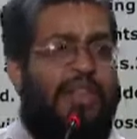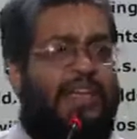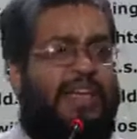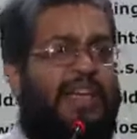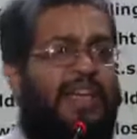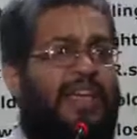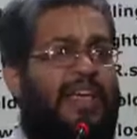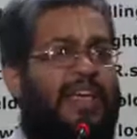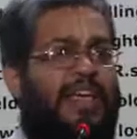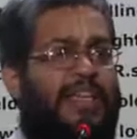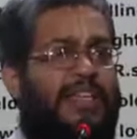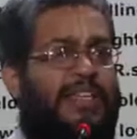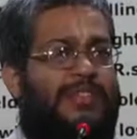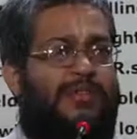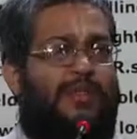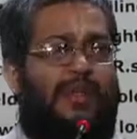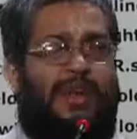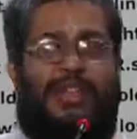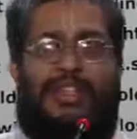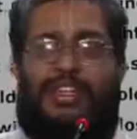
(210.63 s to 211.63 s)
KE is
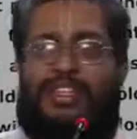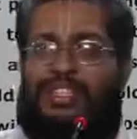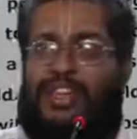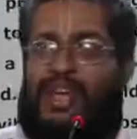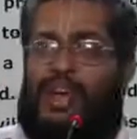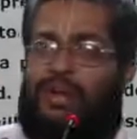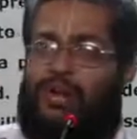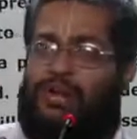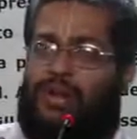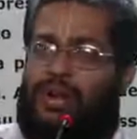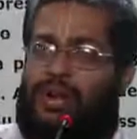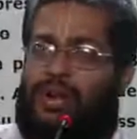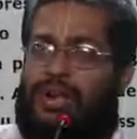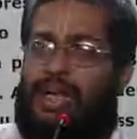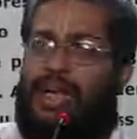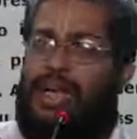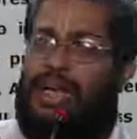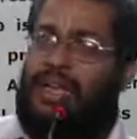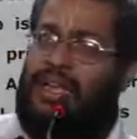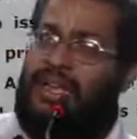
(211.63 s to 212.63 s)
what the
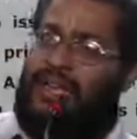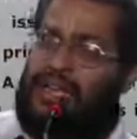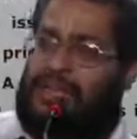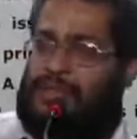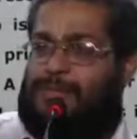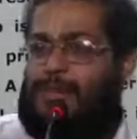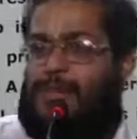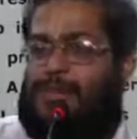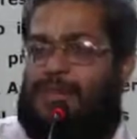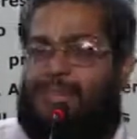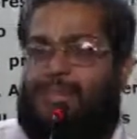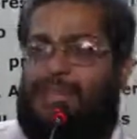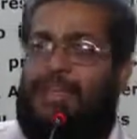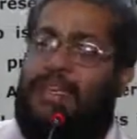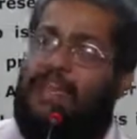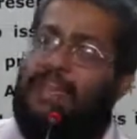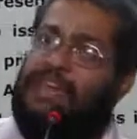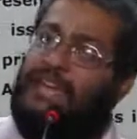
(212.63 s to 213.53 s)
shareholder expects.